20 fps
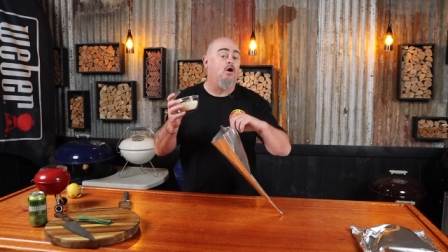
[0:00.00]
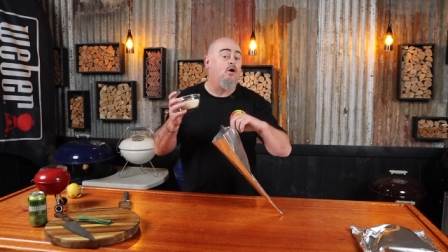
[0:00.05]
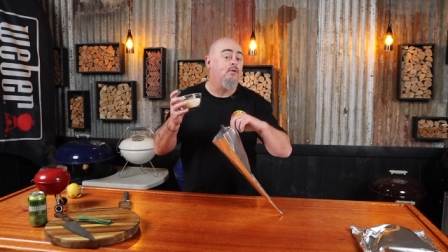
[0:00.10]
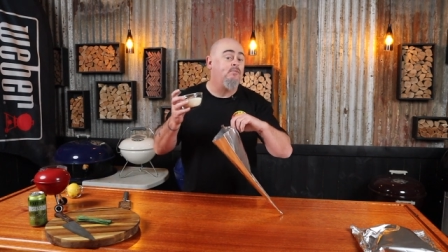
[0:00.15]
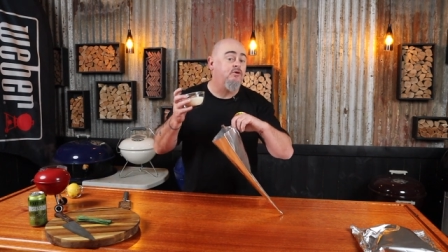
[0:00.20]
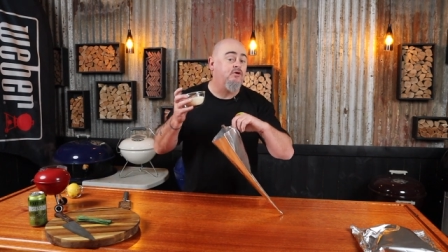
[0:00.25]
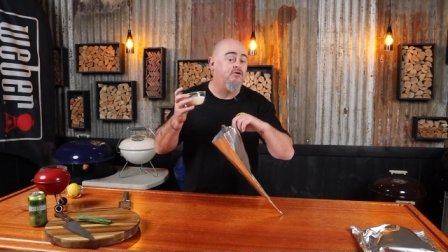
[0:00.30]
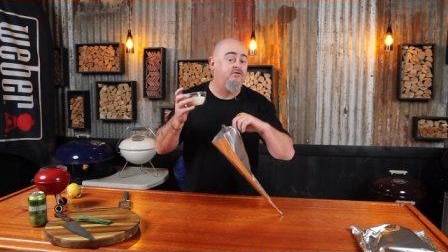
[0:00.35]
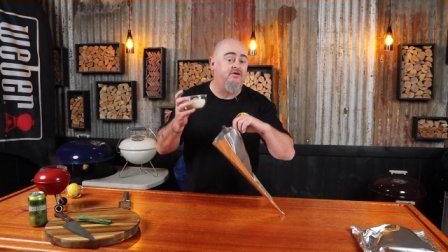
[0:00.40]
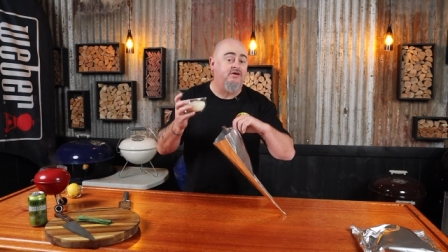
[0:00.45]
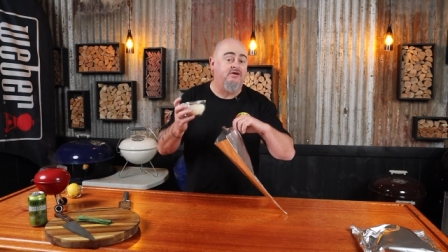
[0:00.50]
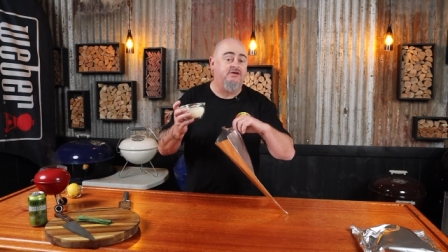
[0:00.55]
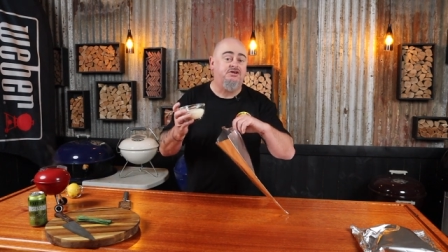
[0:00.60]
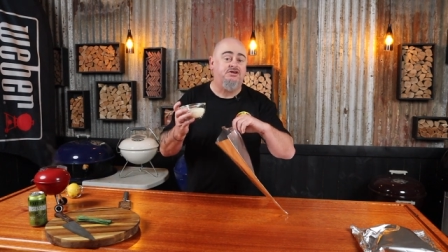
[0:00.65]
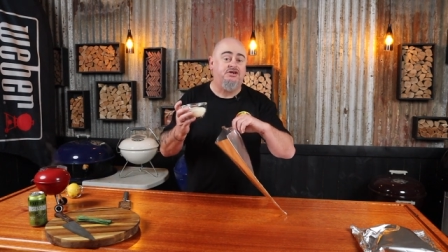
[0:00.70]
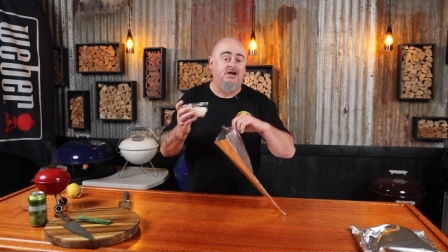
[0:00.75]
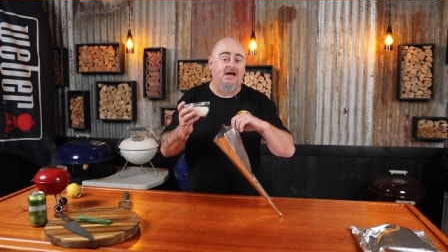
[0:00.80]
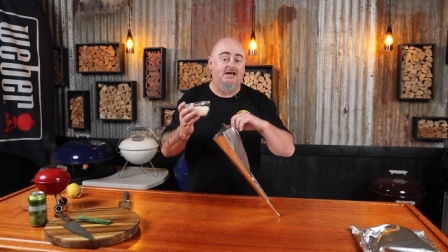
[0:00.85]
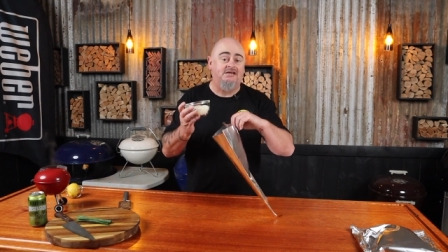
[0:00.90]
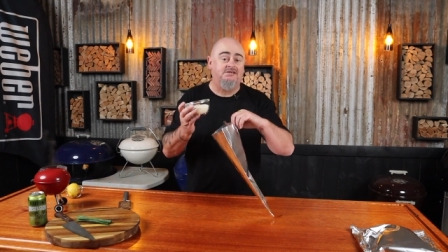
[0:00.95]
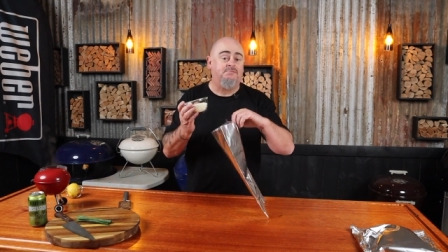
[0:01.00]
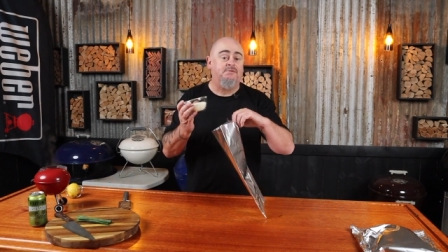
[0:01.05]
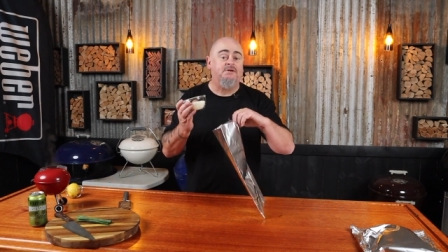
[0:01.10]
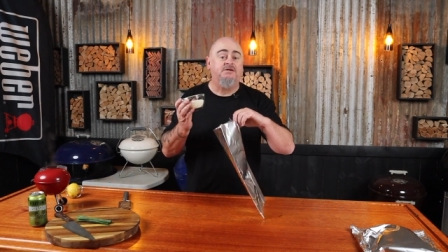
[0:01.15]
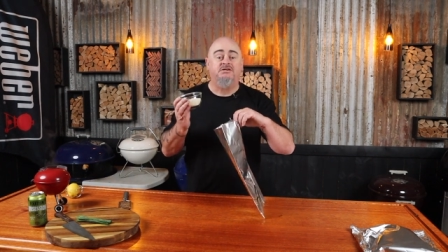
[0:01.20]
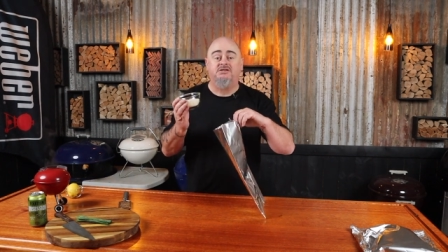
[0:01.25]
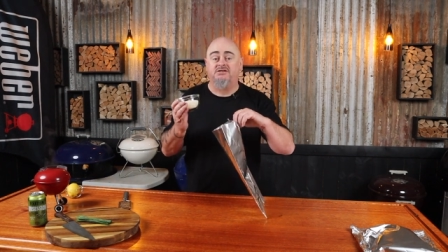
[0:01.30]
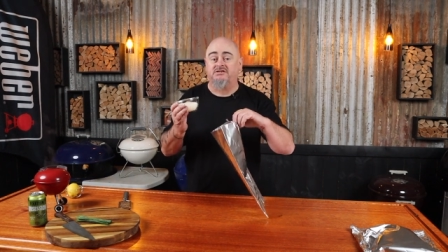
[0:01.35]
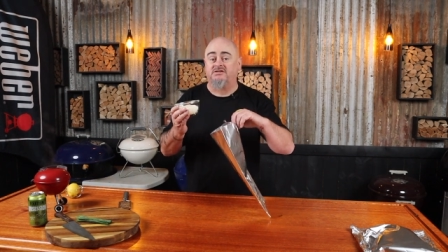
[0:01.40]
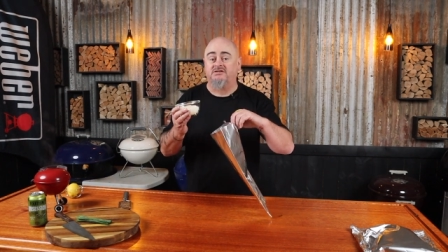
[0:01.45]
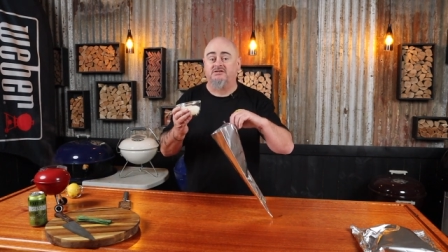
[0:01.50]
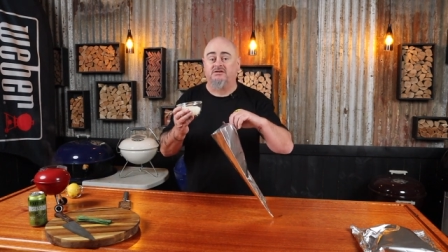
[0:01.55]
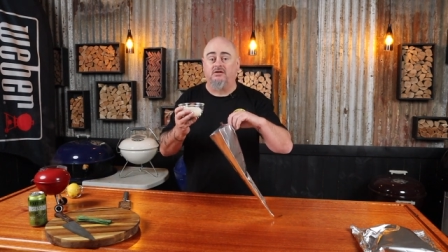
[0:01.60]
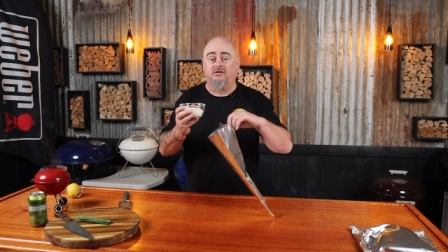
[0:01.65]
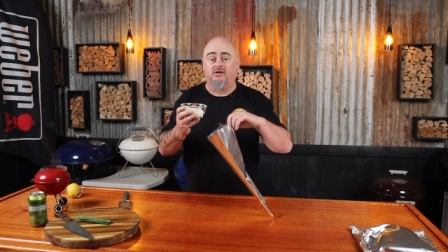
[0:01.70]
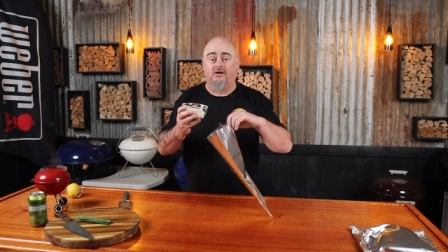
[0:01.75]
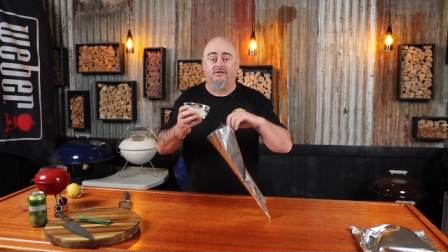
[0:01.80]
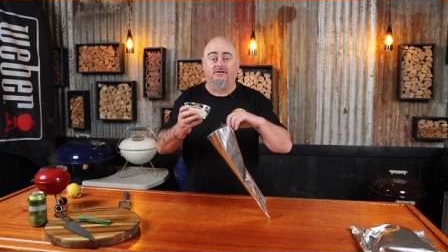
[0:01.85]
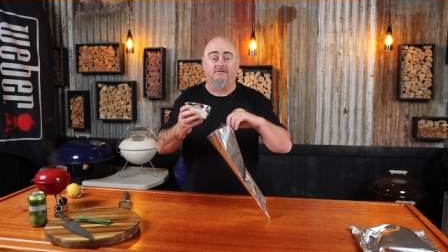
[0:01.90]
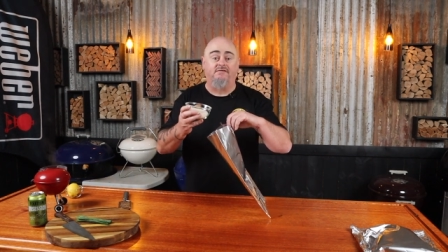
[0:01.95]
I'm using jasmine just because I
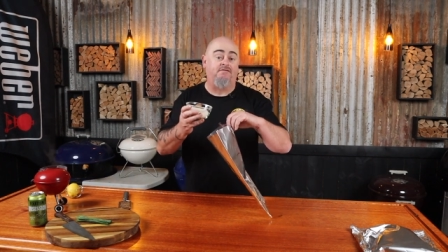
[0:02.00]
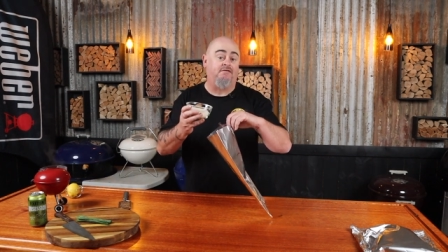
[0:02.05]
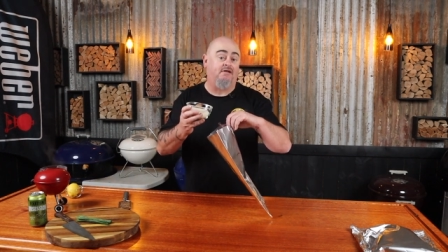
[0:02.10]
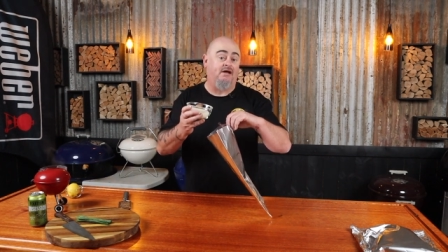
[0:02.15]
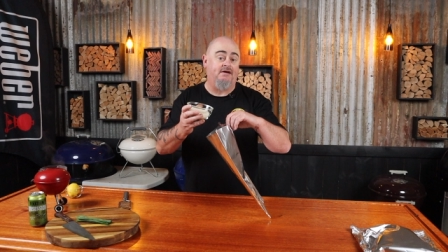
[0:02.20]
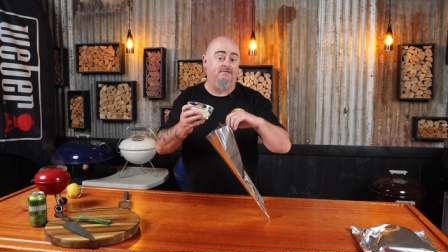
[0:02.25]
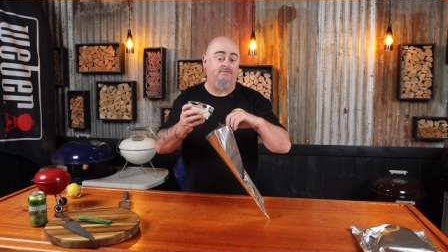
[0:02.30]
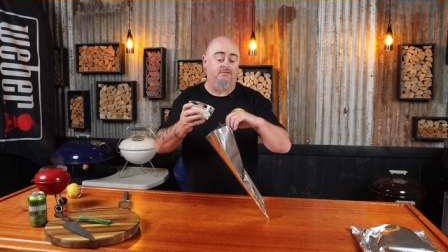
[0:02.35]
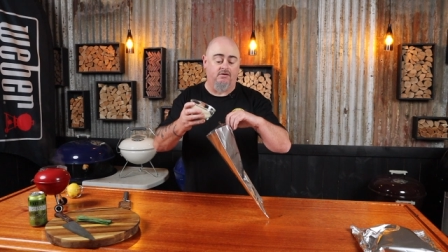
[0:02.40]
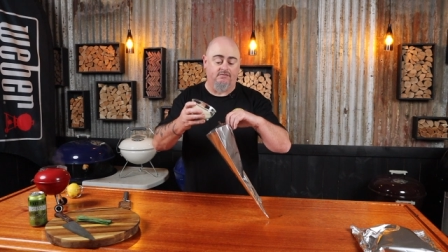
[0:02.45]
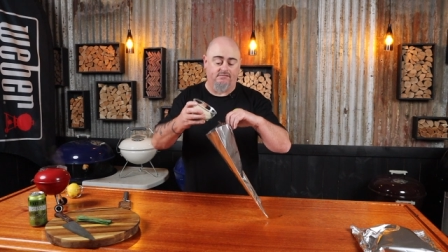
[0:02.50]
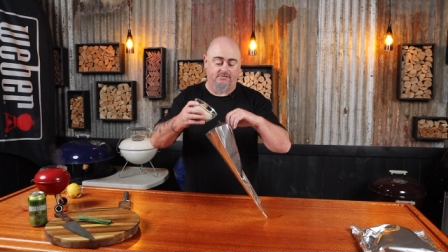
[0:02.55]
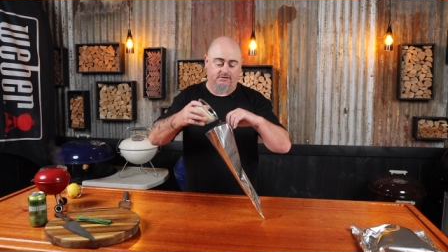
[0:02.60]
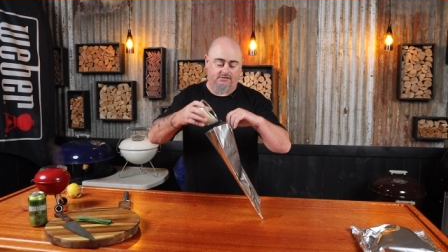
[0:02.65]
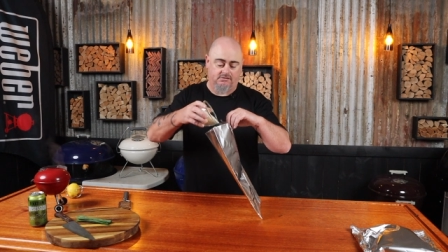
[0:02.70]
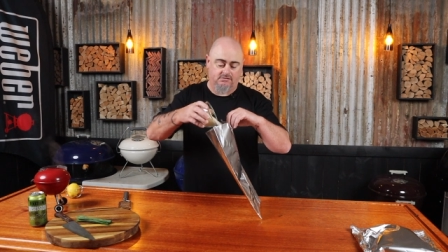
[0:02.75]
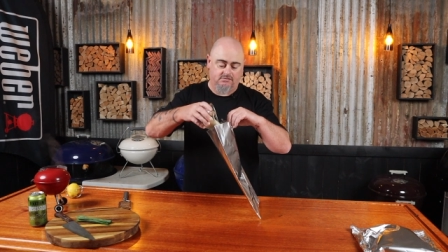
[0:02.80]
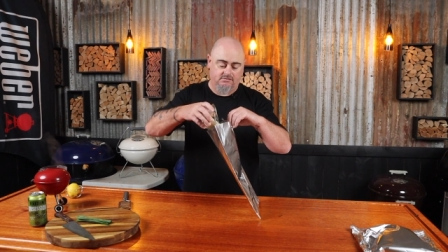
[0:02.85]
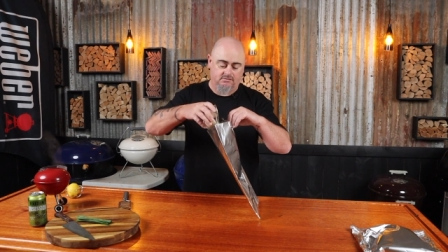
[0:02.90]
like the flavour of it.